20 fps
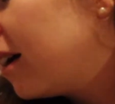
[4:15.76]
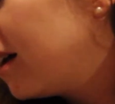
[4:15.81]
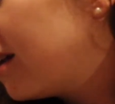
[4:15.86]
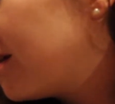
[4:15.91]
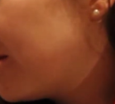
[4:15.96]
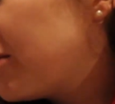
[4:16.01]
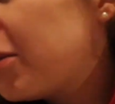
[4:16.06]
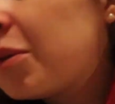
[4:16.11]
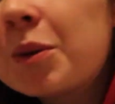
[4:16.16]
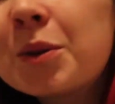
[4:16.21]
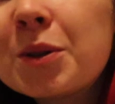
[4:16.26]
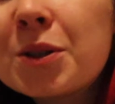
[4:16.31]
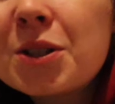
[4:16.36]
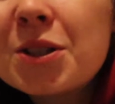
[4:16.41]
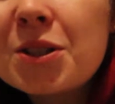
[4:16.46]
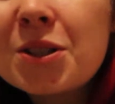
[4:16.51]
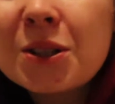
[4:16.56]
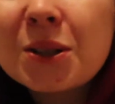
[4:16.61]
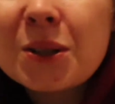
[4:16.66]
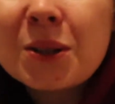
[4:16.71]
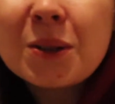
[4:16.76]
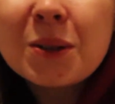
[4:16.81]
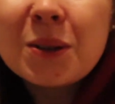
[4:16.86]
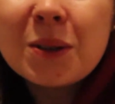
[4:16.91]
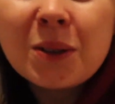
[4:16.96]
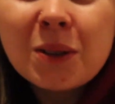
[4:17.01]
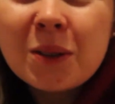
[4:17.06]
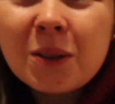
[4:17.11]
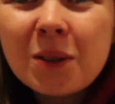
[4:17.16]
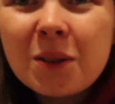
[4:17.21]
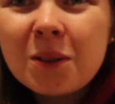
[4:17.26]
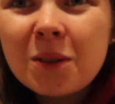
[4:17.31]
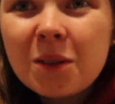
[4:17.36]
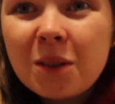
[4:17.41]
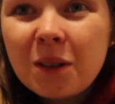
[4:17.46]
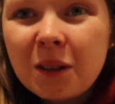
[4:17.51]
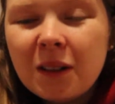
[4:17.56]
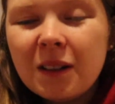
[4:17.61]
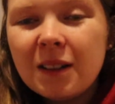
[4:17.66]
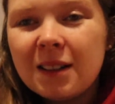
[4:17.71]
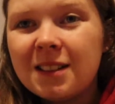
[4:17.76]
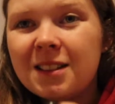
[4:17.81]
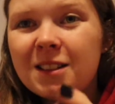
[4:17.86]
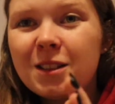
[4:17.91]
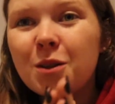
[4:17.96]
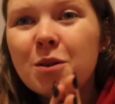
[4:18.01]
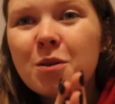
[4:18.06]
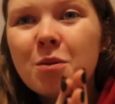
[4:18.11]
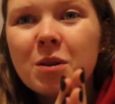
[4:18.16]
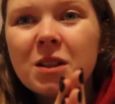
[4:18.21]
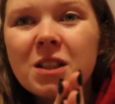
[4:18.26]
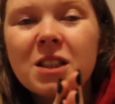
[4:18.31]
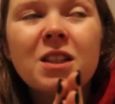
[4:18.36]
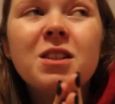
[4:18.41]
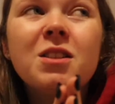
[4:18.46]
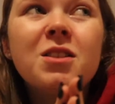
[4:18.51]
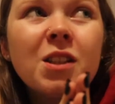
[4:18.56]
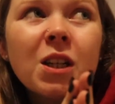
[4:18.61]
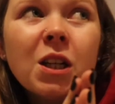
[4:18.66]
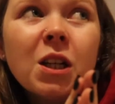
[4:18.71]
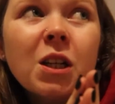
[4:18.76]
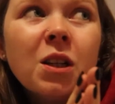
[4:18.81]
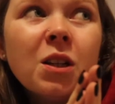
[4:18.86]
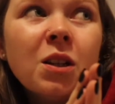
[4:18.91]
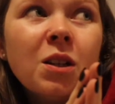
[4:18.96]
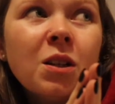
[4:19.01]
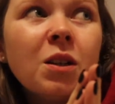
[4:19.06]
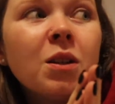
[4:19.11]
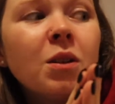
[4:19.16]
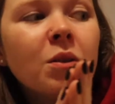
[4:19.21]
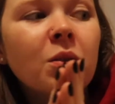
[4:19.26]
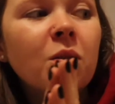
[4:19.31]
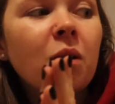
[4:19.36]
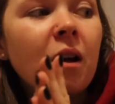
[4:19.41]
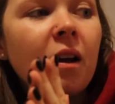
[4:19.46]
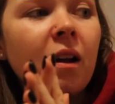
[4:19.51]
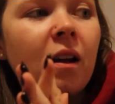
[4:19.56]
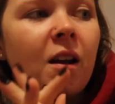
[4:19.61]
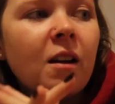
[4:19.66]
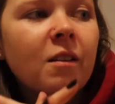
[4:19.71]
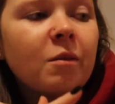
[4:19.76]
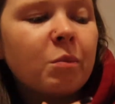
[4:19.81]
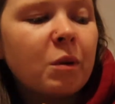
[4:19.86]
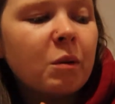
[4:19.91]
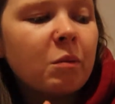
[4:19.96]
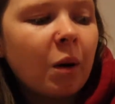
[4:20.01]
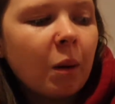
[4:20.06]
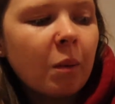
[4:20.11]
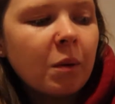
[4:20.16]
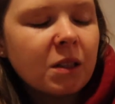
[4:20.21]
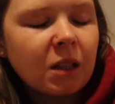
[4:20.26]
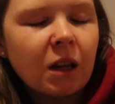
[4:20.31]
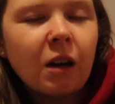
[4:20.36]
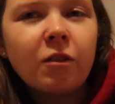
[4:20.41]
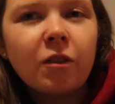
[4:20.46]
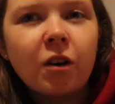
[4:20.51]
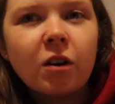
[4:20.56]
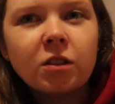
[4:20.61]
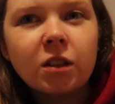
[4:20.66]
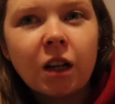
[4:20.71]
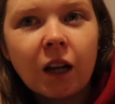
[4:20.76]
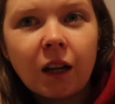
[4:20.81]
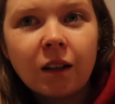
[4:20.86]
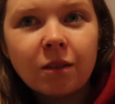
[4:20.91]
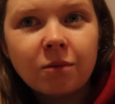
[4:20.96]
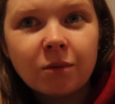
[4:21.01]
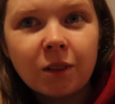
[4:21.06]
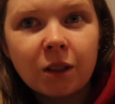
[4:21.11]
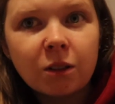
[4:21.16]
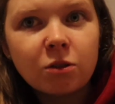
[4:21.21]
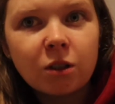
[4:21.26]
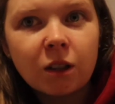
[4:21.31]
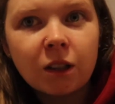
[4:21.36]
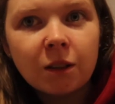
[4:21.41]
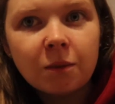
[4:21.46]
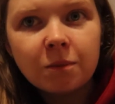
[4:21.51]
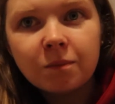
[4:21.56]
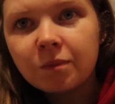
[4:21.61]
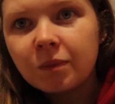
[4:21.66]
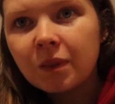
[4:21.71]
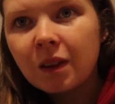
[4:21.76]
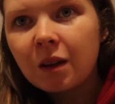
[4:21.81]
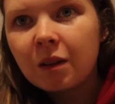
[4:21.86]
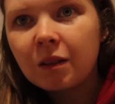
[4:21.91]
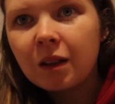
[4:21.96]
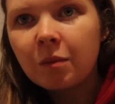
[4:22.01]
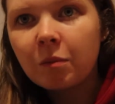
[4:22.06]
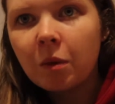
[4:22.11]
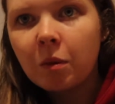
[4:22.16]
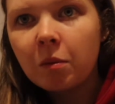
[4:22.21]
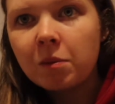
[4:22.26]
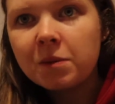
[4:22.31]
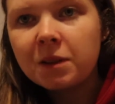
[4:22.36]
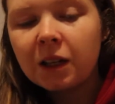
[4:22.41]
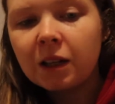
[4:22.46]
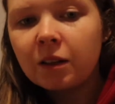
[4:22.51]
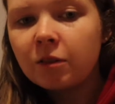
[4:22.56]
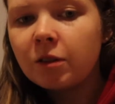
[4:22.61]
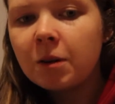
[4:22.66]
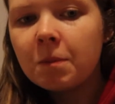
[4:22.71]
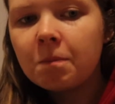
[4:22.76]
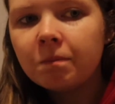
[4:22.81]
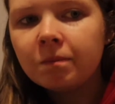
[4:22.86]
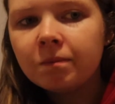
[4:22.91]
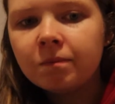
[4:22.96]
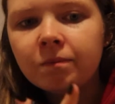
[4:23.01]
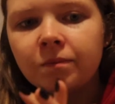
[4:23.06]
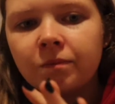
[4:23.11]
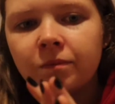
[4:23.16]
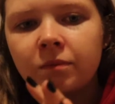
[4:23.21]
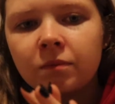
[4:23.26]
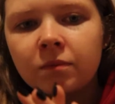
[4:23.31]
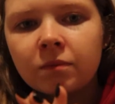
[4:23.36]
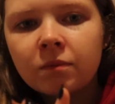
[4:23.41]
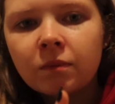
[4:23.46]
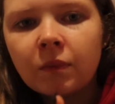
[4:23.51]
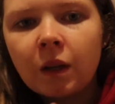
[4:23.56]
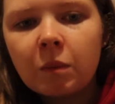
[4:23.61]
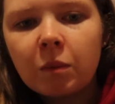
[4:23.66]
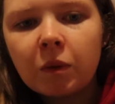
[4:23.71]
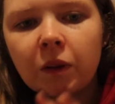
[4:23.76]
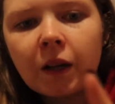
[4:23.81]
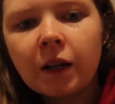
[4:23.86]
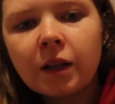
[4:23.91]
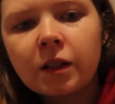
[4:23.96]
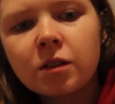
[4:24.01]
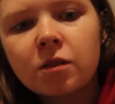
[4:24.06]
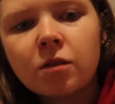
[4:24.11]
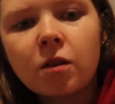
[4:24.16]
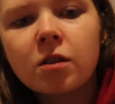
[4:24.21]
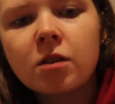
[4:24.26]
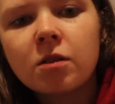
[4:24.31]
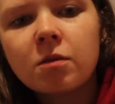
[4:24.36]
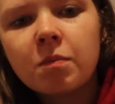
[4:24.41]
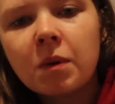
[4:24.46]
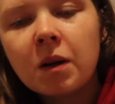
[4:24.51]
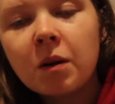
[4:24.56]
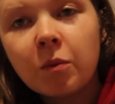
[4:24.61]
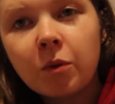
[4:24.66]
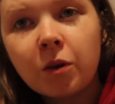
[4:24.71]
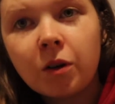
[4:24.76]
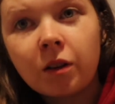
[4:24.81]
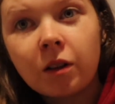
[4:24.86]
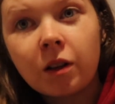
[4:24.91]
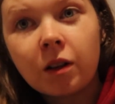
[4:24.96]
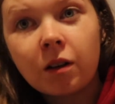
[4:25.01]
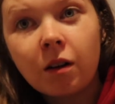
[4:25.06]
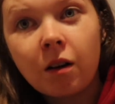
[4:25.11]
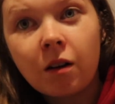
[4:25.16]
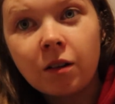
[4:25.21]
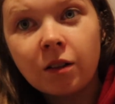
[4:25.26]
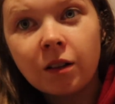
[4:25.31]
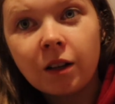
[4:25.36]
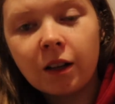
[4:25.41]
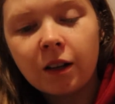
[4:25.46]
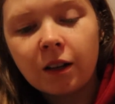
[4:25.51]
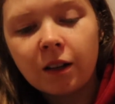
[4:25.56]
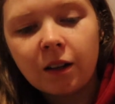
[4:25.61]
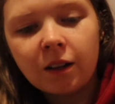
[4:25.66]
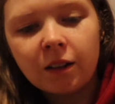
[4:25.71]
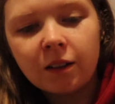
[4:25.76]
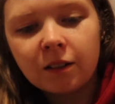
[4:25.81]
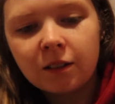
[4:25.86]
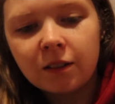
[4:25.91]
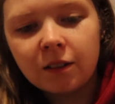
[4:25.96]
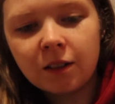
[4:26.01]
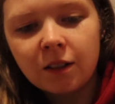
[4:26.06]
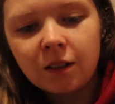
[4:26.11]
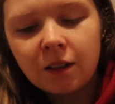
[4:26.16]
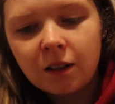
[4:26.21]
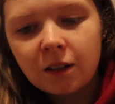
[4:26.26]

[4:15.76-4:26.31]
don't know what to do, don't know what to do. Been by myself all day, literally. Right, my mum and dad are in. But like, Scott's been in work like all day and